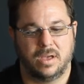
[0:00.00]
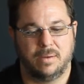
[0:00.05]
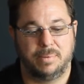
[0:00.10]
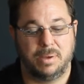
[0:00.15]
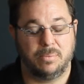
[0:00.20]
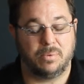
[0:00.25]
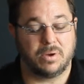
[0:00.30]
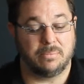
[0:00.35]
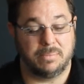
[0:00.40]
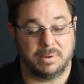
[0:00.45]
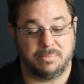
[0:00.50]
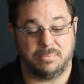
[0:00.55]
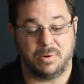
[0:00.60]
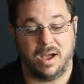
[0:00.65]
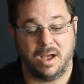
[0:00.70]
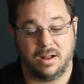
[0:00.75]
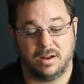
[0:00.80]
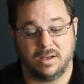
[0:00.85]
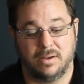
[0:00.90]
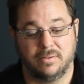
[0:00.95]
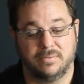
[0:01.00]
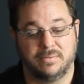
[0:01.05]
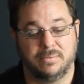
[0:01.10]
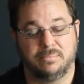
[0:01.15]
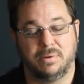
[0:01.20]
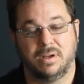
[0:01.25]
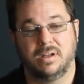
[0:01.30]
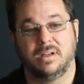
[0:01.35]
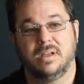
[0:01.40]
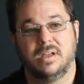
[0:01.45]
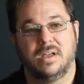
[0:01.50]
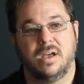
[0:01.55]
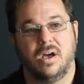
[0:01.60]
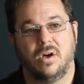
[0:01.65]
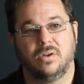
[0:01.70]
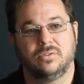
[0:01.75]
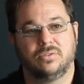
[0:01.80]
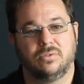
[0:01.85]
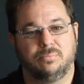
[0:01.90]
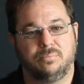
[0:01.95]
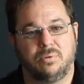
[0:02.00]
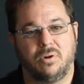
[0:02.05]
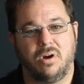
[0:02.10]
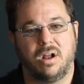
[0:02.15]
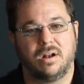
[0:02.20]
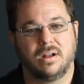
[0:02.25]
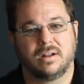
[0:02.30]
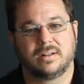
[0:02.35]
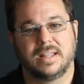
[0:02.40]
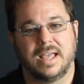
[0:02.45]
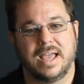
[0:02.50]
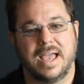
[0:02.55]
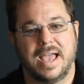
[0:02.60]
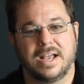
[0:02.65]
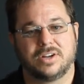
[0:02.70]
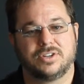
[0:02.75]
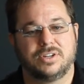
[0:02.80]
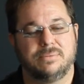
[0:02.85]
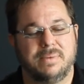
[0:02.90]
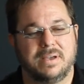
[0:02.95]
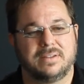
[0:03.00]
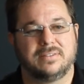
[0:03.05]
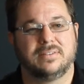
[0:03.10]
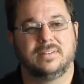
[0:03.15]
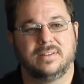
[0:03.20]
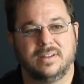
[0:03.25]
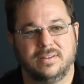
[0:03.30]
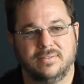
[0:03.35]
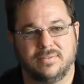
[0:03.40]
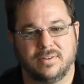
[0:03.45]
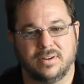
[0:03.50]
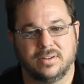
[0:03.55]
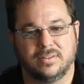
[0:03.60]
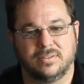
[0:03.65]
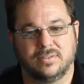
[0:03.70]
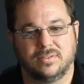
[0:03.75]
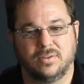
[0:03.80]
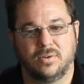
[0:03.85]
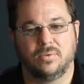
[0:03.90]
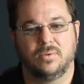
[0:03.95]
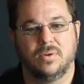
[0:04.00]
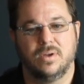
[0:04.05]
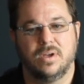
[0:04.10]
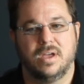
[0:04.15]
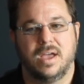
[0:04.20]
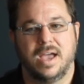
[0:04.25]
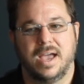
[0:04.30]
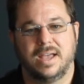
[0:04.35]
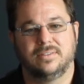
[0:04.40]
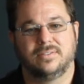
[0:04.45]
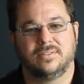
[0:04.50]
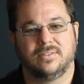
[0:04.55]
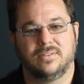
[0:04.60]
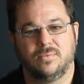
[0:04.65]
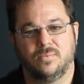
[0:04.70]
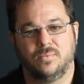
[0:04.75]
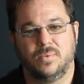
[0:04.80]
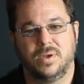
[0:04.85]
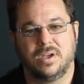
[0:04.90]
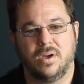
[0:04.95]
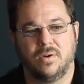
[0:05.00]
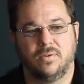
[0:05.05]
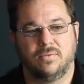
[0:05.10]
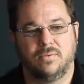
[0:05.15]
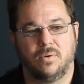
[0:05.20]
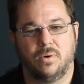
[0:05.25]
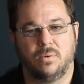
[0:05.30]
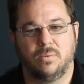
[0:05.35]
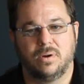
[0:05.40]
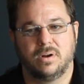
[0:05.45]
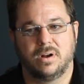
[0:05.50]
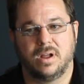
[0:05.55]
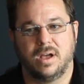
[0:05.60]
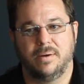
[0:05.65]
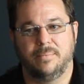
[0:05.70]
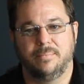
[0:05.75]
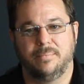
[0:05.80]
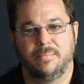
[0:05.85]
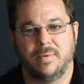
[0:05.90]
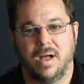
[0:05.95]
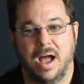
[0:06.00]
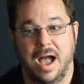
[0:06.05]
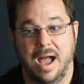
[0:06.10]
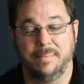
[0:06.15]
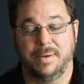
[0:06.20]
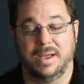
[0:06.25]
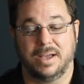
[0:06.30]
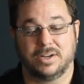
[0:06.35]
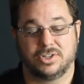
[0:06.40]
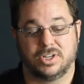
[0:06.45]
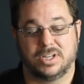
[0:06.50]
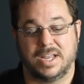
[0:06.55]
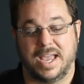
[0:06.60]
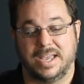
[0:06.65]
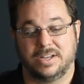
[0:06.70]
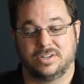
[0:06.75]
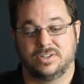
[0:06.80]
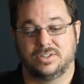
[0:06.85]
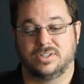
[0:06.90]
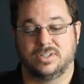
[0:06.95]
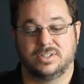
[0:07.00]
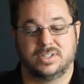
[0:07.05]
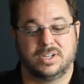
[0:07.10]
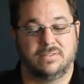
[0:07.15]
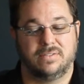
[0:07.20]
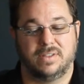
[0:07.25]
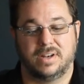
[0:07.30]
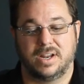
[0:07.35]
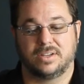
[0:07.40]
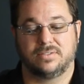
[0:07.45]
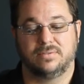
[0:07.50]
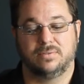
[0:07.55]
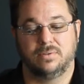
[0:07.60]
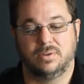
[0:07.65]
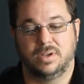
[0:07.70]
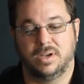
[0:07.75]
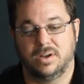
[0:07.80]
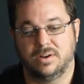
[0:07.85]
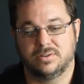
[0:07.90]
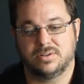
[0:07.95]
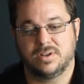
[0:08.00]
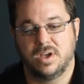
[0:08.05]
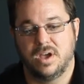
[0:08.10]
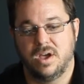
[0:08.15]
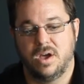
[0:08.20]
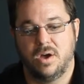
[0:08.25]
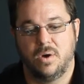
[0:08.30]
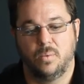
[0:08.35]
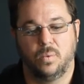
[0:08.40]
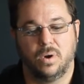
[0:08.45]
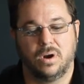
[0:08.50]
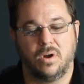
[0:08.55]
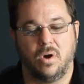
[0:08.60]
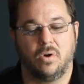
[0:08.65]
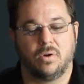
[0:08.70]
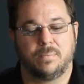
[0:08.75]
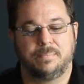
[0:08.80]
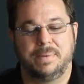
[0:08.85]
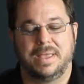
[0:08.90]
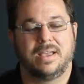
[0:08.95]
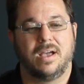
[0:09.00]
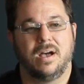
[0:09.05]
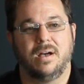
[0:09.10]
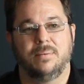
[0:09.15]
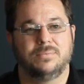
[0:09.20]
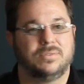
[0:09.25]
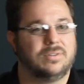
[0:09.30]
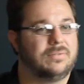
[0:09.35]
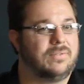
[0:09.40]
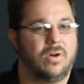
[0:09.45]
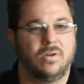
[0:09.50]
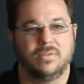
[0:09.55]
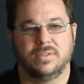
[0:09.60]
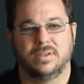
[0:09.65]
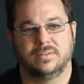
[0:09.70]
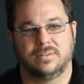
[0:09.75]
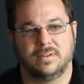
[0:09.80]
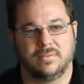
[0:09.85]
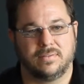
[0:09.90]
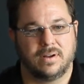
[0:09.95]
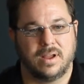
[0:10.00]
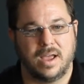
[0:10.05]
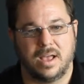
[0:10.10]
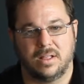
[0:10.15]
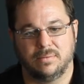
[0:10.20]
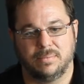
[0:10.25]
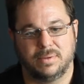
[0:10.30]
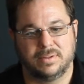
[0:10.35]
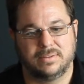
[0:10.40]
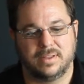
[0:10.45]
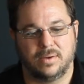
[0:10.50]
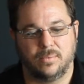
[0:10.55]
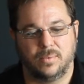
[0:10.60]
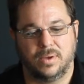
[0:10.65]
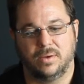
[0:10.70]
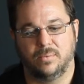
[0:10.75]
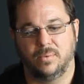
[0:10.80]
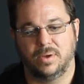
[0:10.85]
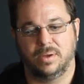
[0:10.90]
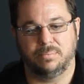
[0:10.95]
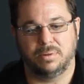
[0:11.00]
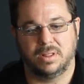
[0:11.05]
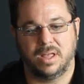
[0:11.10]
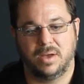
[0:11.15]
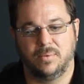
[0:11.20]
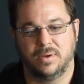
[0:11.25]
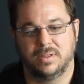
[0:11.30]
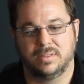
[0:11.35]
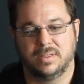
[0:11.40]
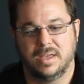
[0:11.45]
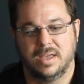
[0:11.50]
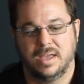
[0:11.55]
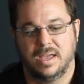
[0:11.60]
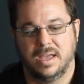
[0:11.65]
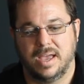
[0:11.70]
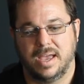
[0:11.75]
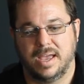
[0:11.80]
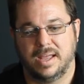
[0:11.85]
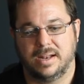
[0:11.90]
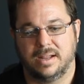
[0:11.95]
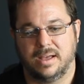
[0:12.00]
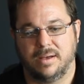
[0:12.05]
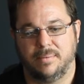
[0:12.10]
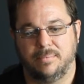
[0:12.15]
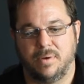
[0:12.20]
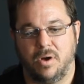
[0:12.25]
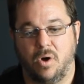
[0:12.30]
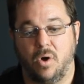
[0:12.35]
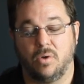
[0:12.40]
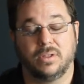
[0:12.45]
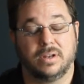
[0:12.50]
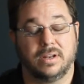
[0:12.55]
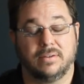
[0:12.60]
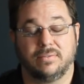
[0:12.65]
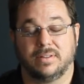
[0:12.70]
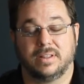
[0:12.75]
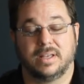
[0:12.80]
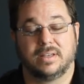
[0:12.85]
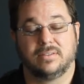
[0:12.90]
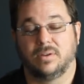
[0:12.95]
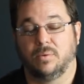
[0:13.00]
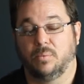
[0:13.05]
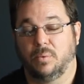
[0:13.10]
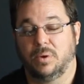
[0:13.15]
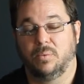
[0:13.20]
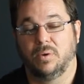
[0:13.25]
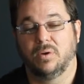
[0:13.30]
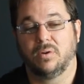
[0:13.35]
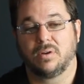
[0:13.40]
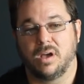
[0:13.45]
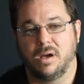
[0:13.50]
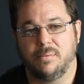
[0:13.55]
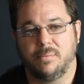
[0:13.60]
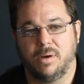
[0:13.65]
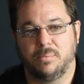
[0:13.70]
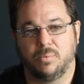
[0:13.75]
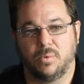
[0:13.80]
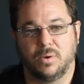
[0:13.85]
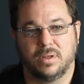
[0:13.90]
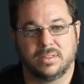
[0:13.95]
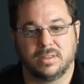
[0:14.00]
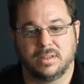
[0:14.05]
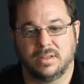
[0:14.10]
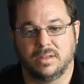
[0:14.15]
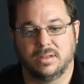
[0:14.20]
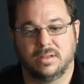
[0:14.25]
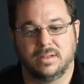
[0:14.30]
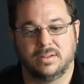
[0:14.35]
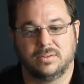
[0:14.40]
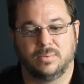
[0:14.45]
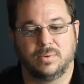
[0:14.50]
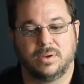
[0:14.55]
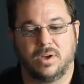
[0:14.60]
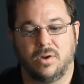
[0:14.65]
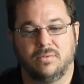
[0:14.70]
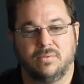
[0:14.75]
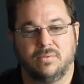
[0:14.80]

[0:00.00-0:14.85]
people can be proud of, but also product that actually makes a difference. So as we go forward, I'm actually anxious to see over the next few years what all becomes of all these different elements that we play with, and all the different things that we will come up with as we go